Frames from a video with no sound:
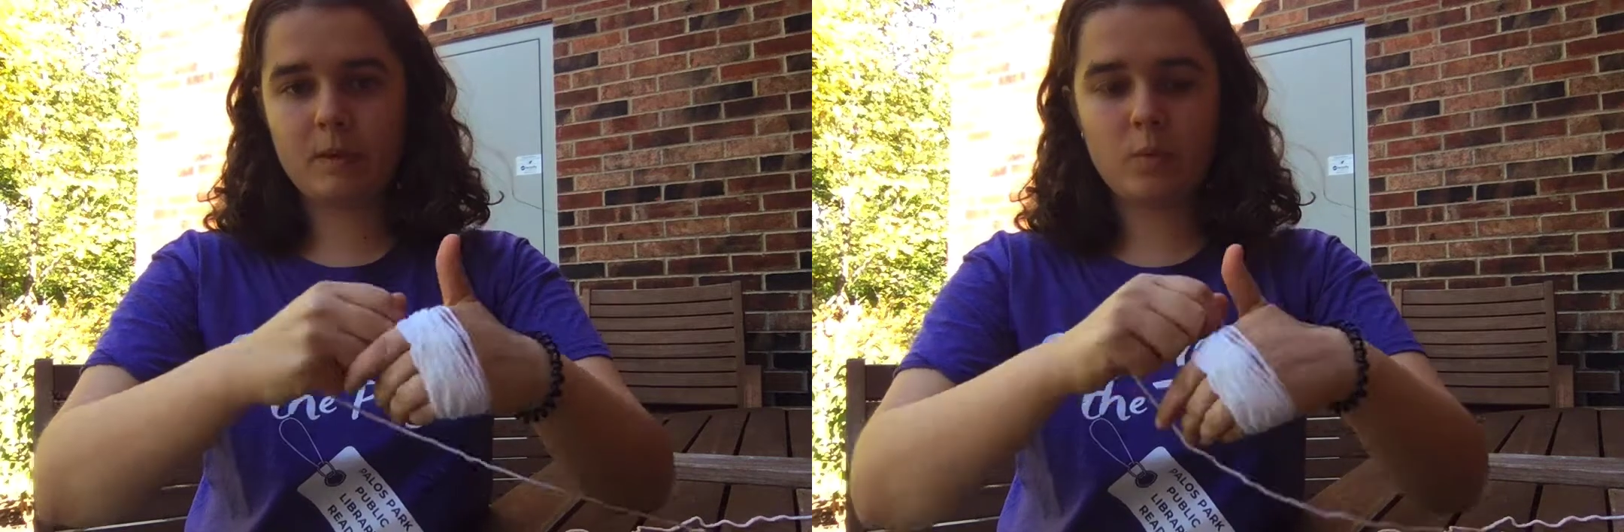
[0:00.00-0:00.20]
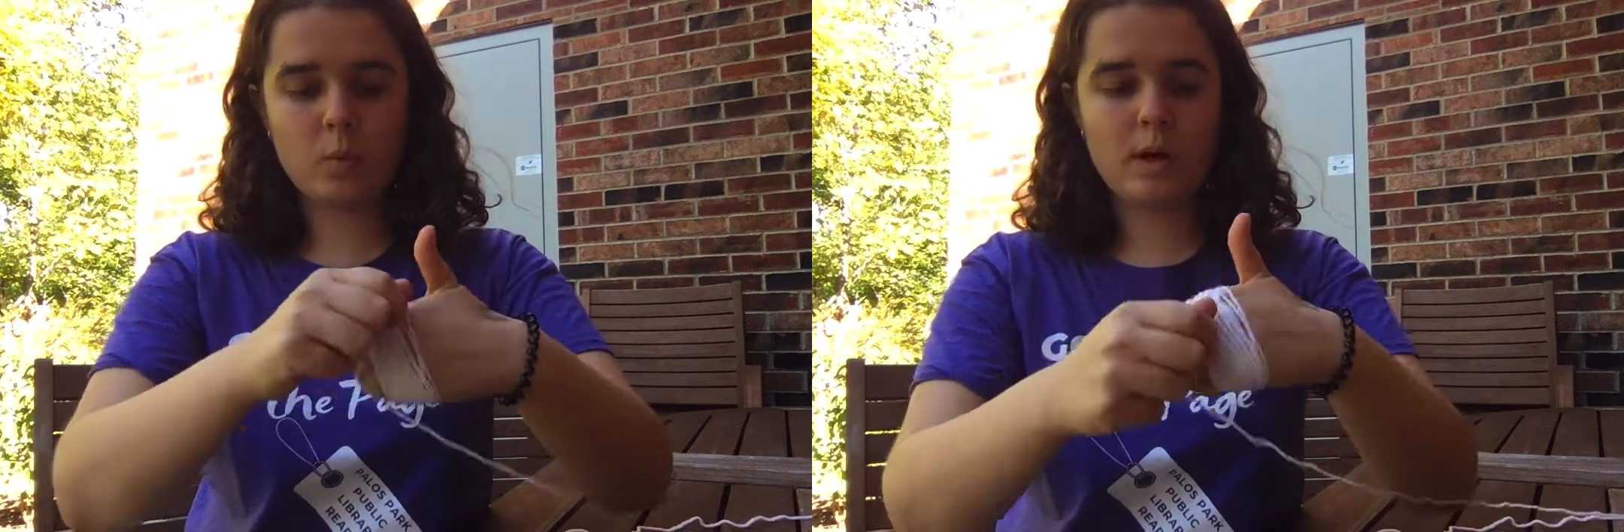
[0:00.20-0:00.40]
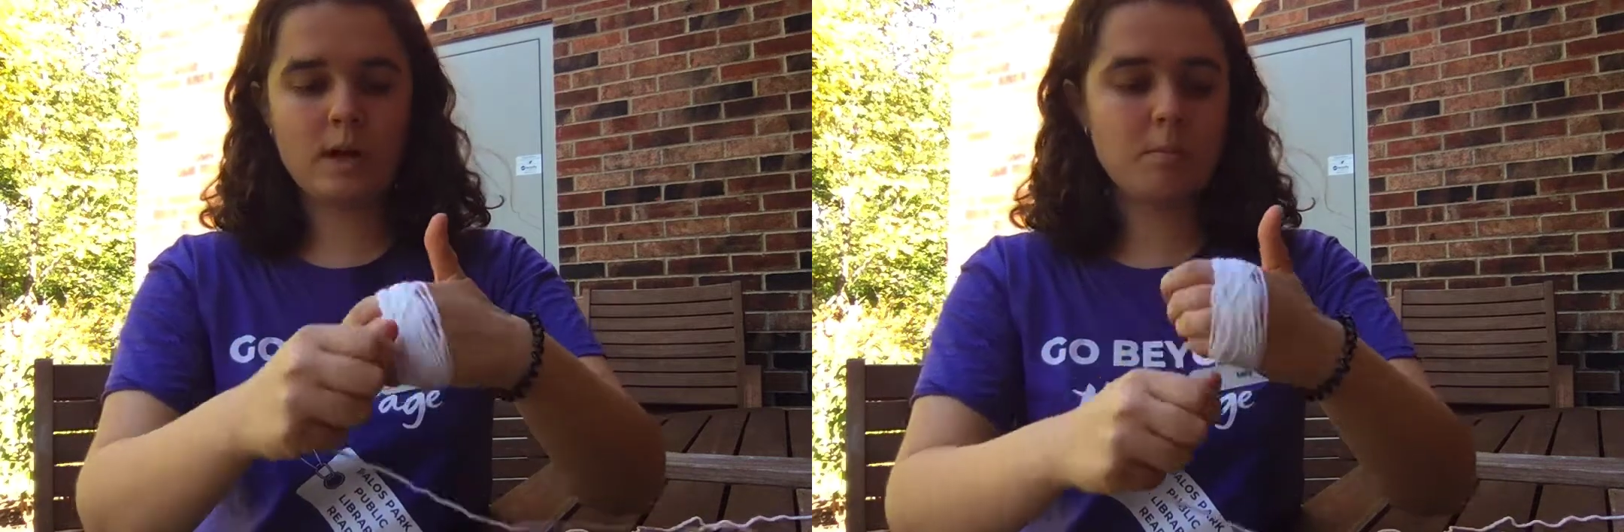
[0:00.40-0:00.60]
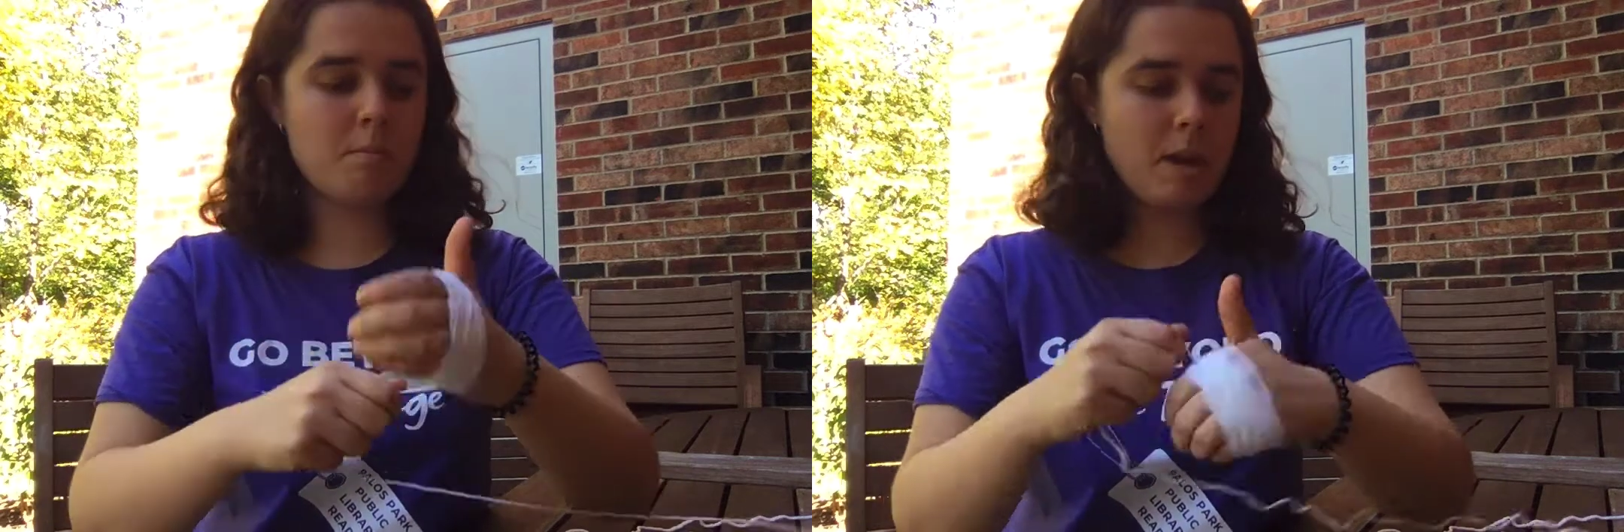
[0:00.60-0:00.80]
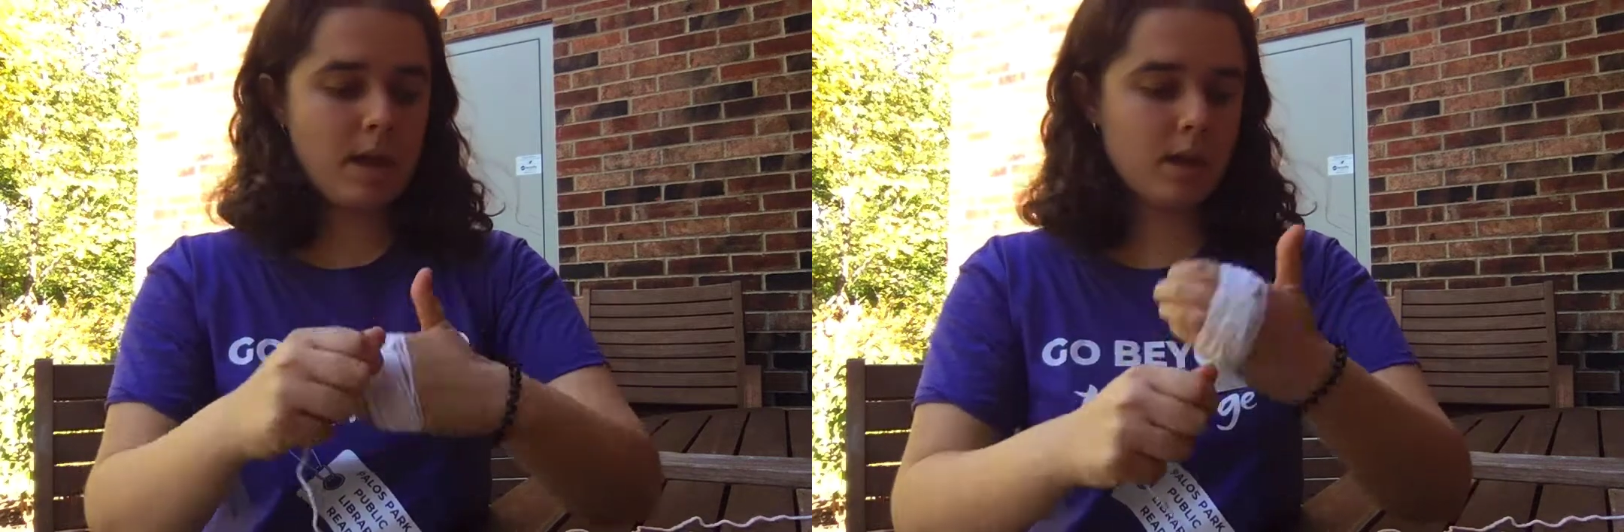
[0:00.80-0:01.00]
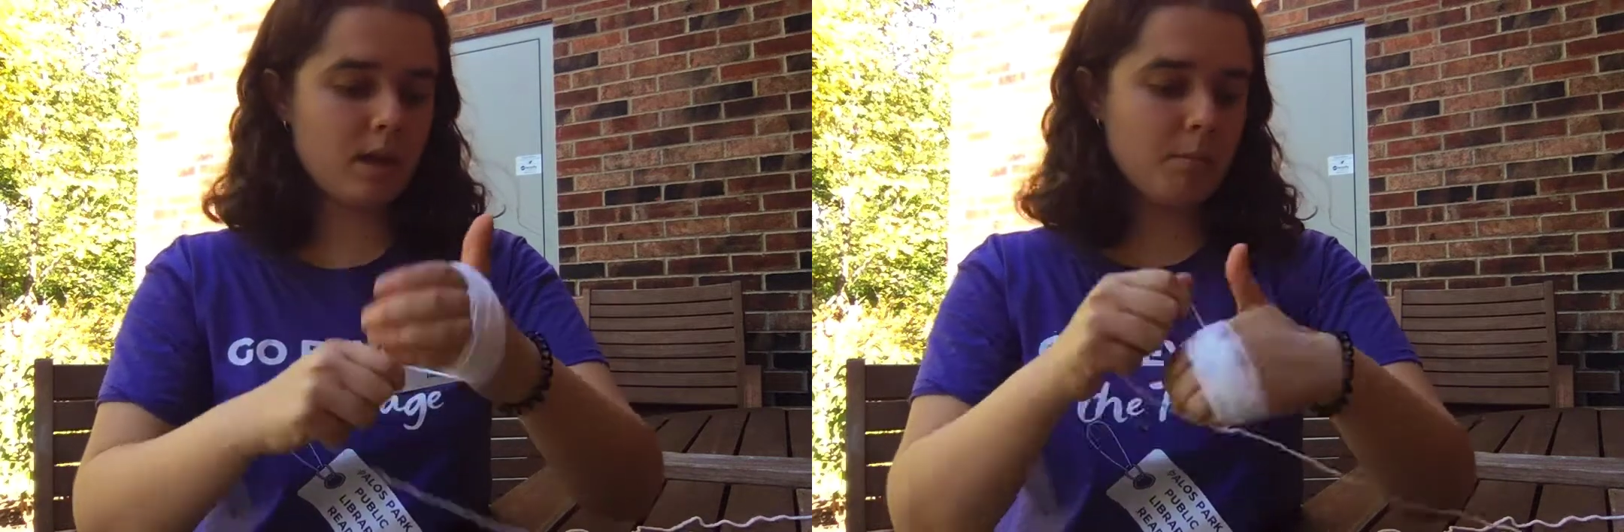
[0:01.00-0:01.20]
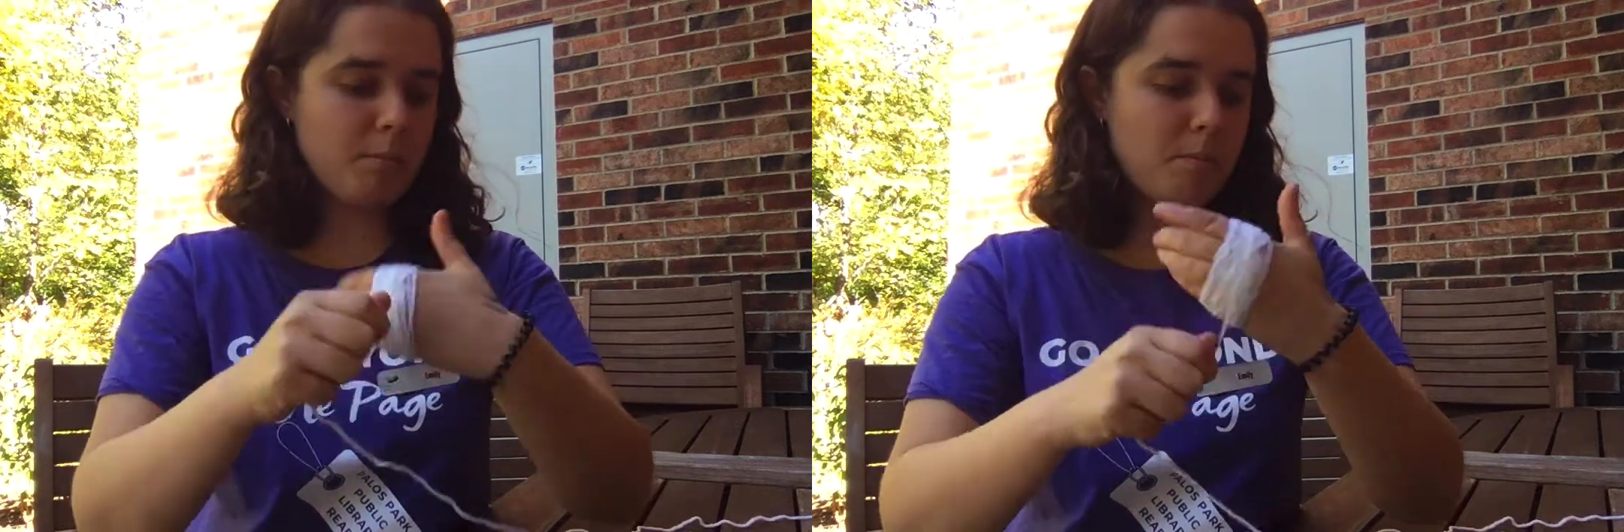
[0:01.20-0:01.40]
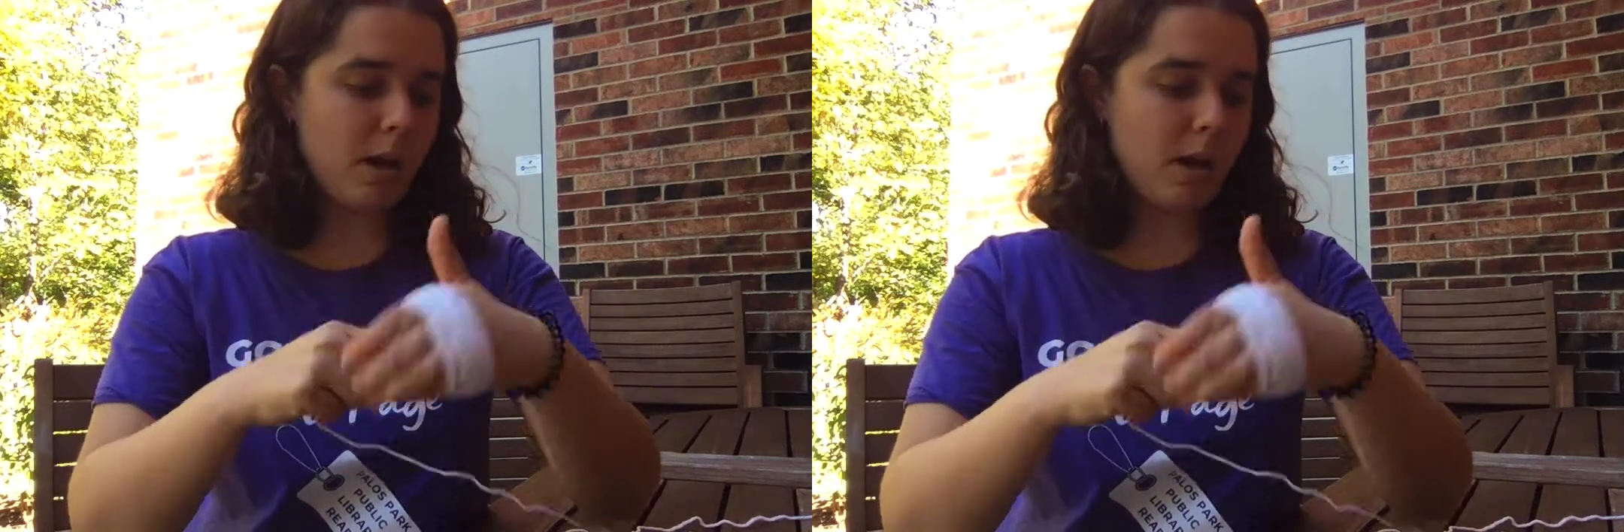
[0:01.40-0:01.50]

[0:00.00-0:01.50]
When making